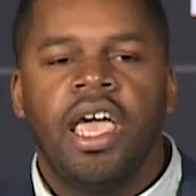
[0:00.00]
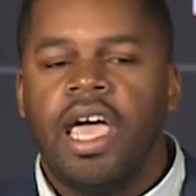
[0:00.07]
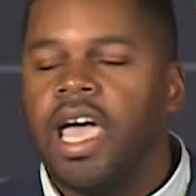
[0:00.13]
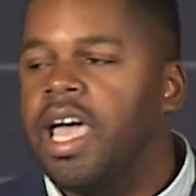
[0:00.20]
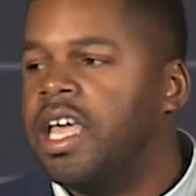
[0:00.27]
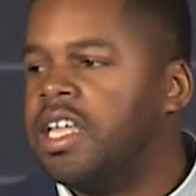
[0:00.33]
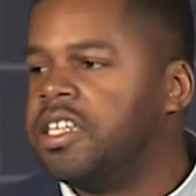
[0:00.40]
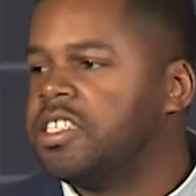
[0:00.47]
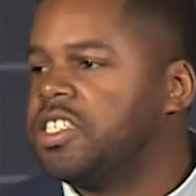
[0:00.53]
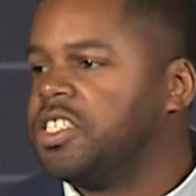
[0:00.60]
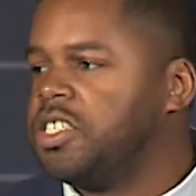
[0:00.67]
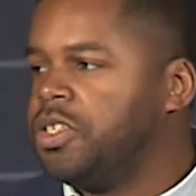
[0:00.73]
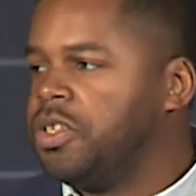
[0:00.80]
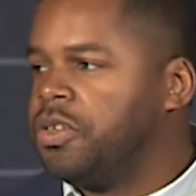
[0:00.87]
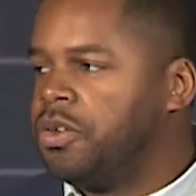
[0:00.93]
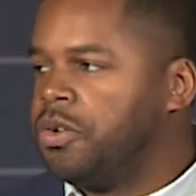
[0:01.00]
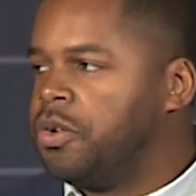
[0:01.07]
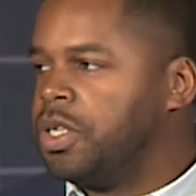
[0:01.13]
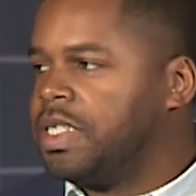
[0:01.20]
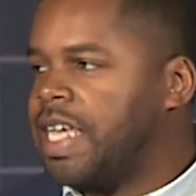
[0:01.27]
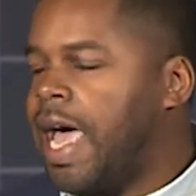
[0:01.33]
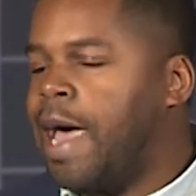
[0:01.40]
and to
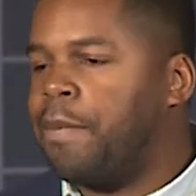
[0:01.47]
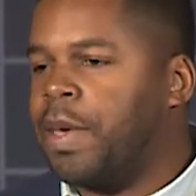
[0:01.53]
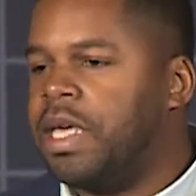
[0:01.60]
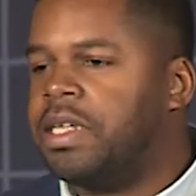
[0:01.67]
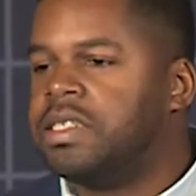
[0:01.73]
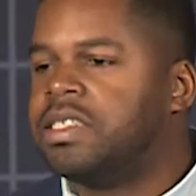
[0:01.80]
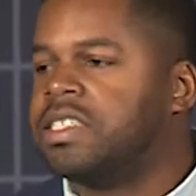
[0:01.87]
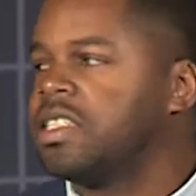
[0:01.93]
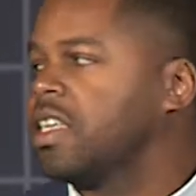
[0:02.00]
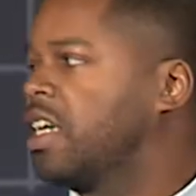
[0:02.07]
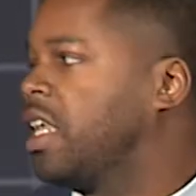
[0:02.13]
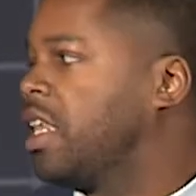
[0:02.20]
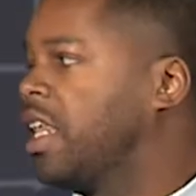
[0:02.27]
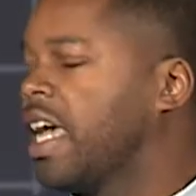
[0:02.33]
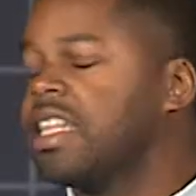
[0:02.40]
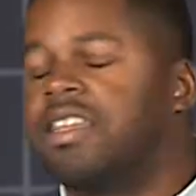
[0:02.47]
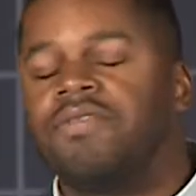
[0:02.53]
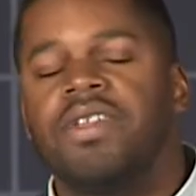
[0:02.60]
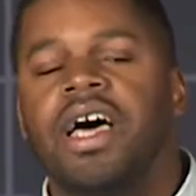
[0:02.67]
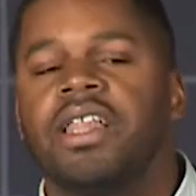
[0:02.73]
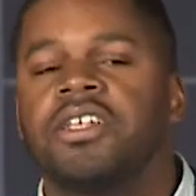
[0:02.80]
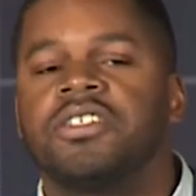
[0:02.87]
tap into the collective
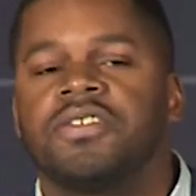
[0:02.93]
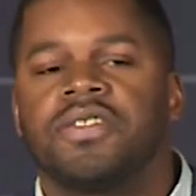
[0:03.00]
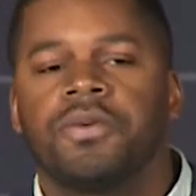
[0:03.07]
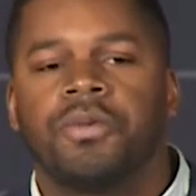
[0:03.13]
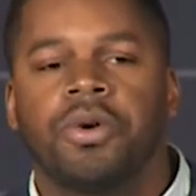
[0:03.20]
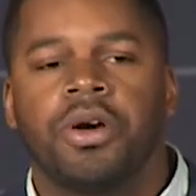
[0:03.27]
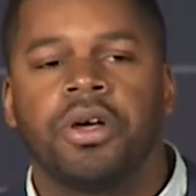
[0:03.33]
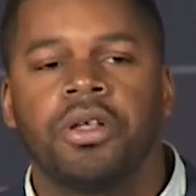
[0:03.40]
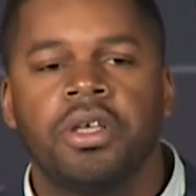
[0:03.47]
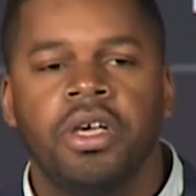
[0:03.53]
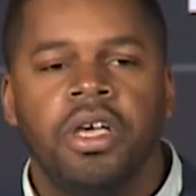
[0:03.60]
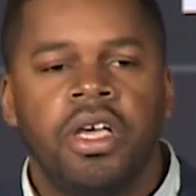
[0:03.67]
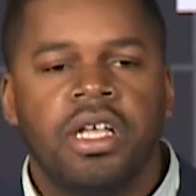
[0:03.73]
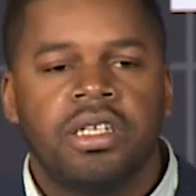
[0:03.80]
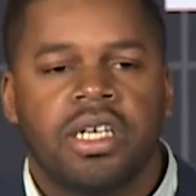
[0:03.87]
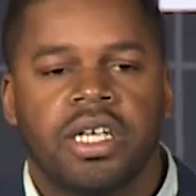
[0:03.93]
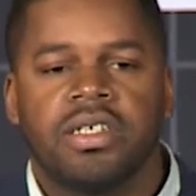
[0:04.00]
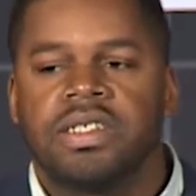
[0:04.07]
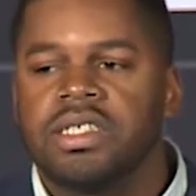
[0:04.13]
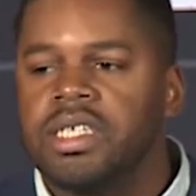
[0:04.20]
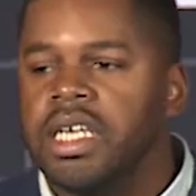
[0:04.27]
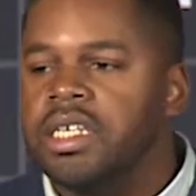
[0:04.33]
knowledge of the world to kind of
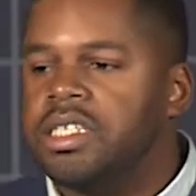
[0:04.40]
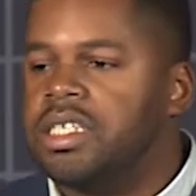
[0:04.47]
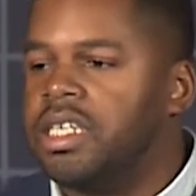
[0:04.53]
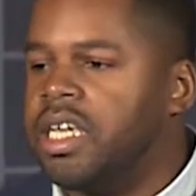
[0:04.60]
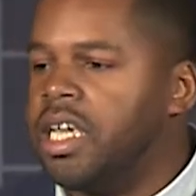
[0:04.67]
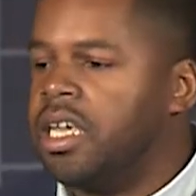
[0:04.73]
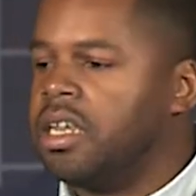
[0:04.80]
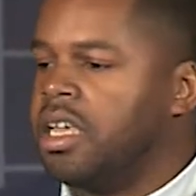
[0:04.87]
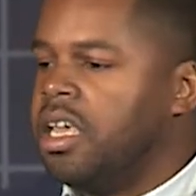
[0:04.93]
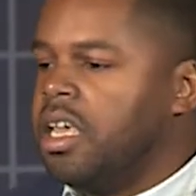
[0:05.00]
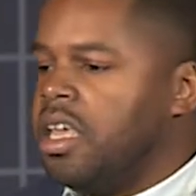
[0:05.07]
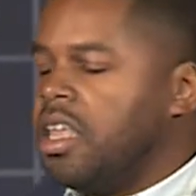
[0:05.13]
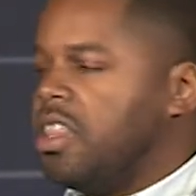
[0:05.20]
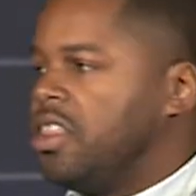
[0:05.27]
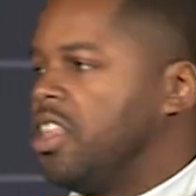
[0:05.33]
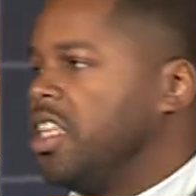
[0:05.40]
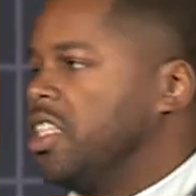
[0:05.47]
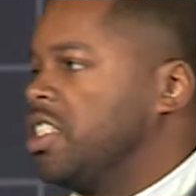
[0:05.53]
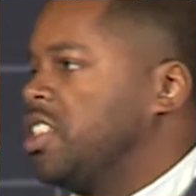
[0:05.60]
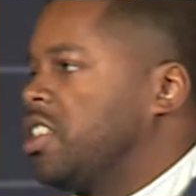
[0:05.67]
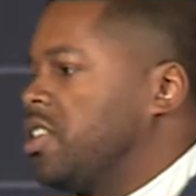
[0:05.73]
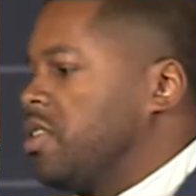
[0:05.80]
satiate
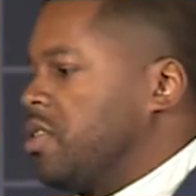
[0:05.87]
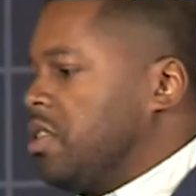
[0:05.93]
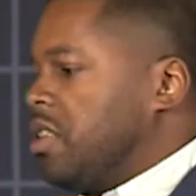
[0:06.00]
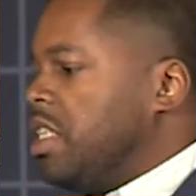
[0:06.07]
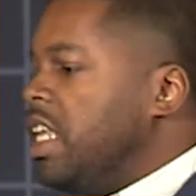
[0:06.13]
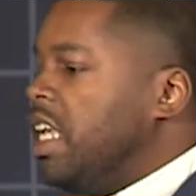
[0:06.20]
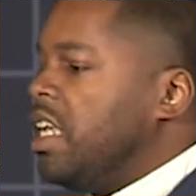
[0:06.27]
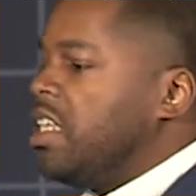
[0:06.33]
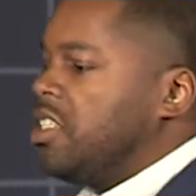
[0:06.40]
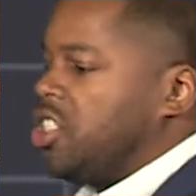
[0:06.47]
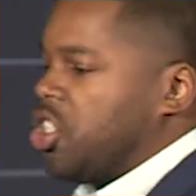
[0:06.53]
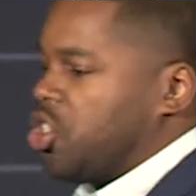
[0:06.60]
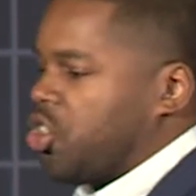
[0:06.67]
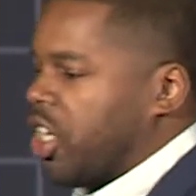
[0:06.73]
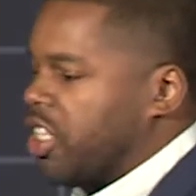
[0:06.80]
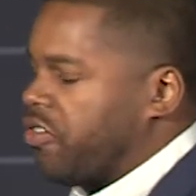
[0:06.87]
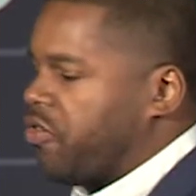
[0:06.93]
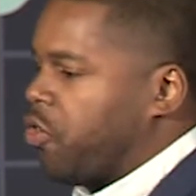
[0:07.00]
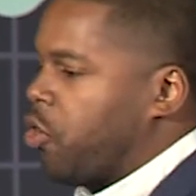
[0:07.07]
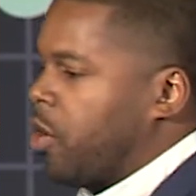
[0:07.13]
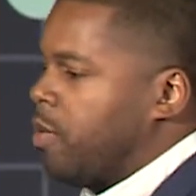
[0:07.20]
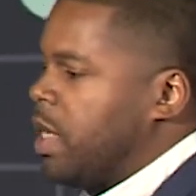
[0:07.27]
this need to
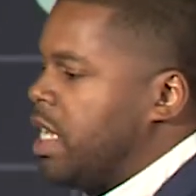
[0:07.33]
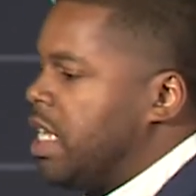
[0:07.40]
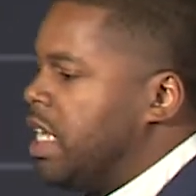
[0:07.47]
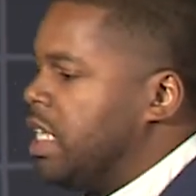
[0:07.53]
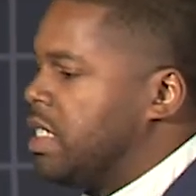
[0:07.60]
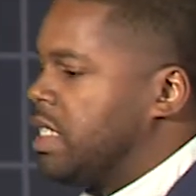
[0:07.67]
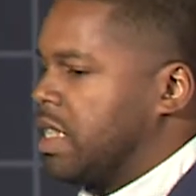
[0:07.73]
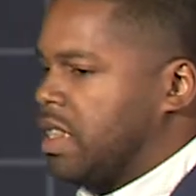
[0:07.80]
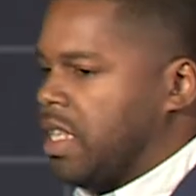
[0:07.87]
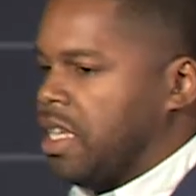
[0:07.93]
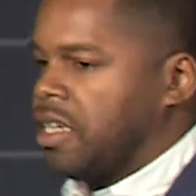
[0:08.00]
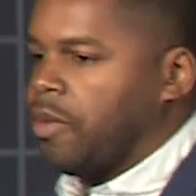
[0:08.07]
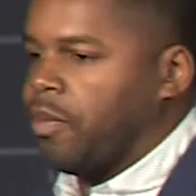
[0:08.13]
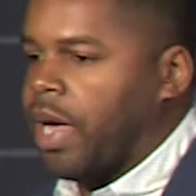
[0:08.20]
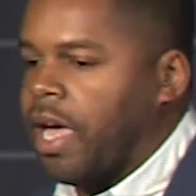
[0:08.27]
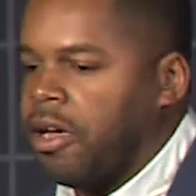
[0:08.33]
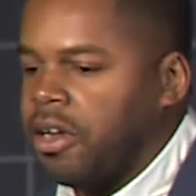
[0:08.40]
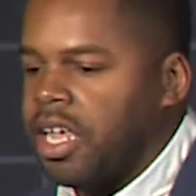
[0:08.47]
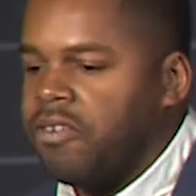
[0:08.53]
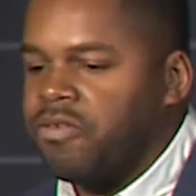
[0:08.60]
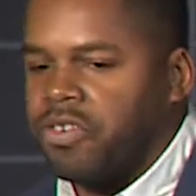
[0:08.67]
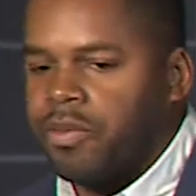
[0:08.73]
transform and need to think about
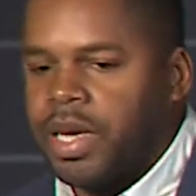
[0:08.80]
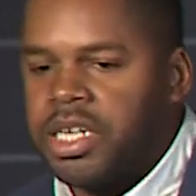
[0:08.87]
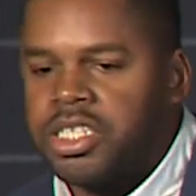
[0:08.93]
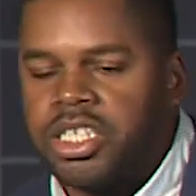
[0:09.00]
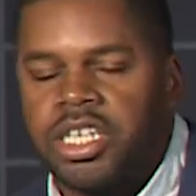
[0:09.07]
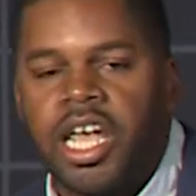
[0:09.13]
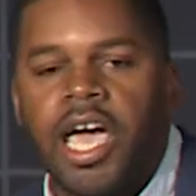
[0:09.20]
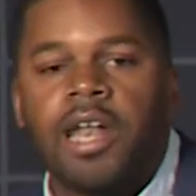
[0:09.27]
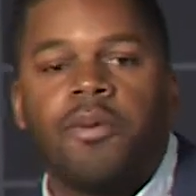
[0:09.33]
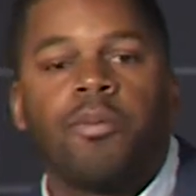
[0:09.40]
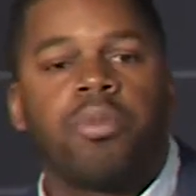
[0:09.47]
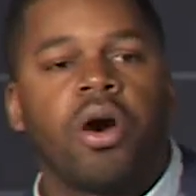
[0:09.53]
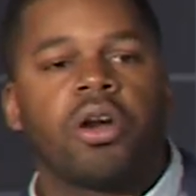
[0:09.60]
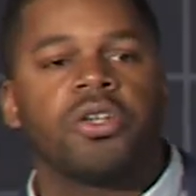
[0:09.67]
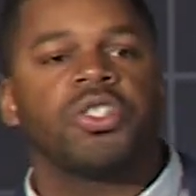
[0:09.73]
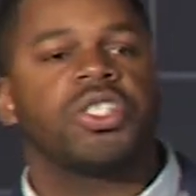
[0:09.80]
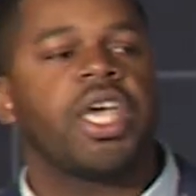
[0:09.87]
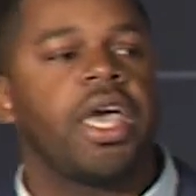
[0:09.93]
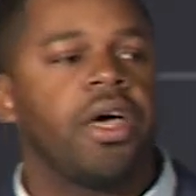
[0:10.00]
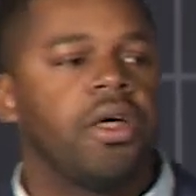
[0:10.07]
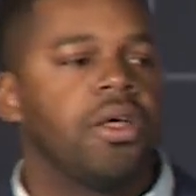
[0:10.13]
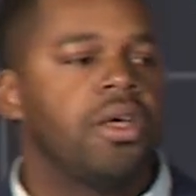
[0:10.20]
information at a broader
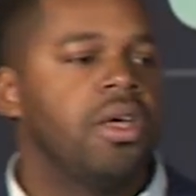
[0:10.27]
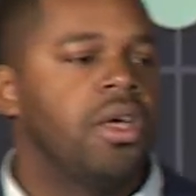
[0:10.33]
scale.